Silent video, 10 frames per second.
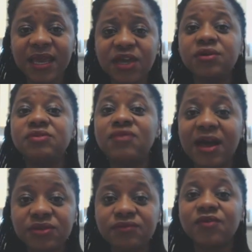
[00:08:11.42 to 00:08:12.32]
goes
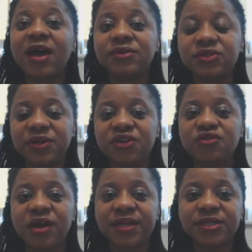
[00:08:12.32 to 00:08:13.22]
round and round when you're
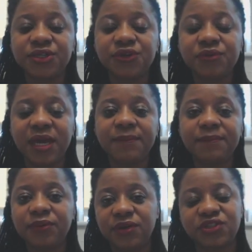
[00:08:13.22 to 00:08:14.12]
trying to
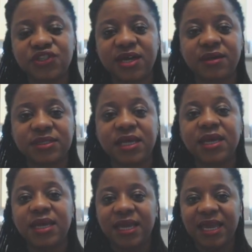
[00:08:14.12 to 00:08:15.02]
put a child
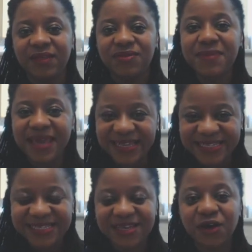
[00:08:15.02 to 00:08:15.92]
in the
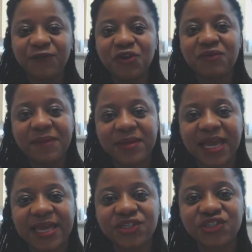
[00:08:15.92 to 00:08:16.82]
mix of your
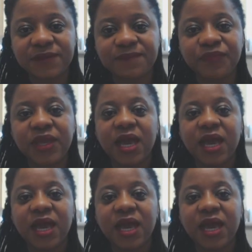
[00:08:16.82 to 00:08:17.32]
application,